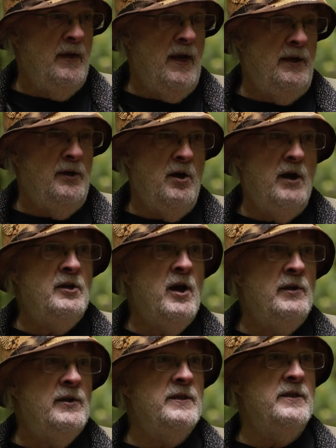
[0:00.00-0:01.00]
And you're not
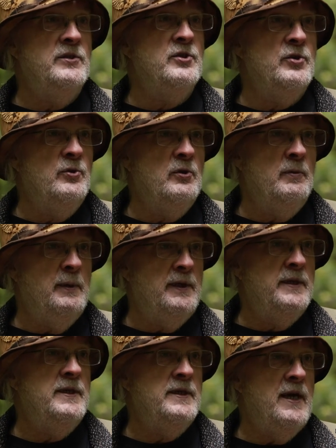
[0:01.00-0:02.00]
taught this in school, but
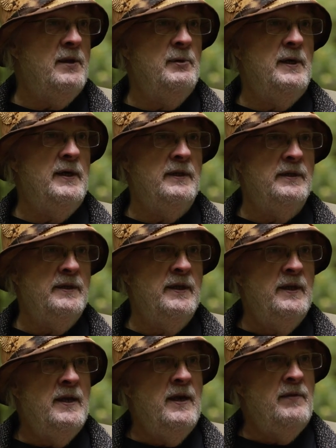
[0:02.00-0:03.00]
this is how it is.
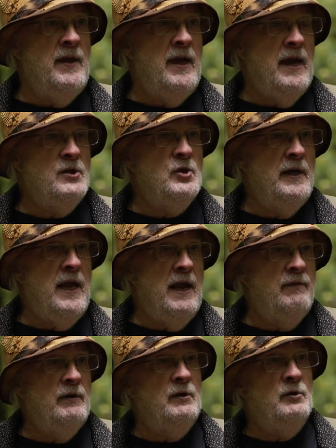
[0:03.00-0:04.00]
They actually have a